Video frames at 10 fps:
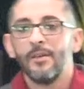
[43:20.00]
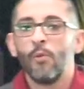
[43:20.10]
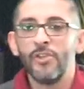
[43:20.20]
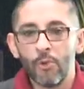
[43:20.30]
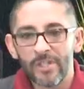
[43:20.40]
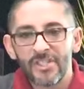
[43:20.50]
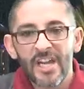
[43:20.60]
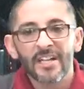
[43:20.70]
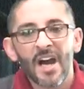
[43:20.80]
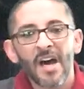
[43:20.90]
When you
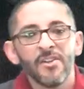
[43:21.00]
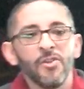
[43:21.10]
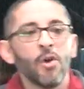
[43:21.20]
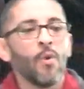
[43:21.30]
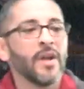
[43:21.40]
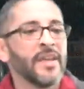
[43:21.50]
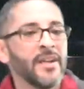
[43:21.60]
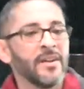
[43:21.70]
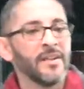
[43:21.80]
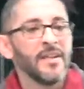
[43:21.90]
reject God and you don't want to
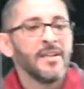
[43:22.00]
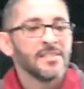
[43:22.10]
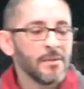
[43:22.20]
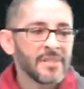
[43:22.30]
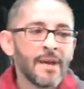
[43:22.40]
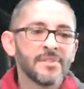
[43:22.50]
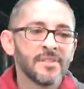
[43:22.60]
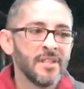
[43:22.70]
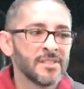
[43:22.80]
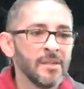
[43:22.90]
hear it, sometimes
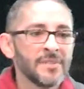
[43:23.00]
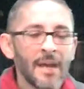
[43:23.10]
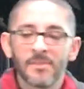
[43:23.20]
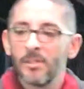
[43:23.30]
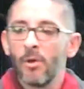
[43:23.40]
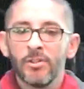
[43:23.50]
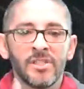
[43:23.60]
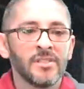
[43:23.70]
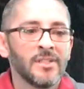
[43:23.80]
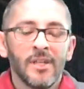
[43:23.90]
that sometimes the Lord
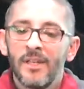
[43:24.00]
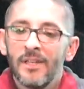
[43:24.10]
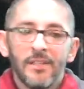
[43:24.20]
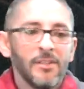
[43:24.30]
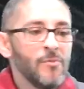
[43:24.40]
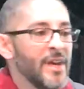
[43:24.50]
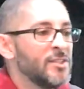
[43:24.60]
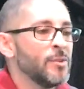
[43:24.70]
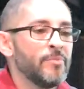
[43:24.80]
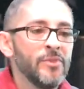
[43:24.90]
just you
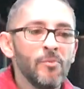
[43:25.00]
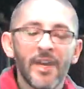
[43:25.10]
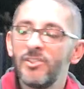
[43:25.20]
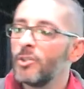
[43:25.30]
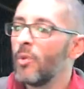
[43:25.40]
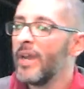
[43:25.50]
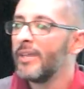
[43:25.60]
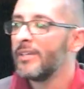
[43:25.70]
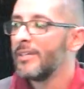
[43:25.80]
made your you made your way.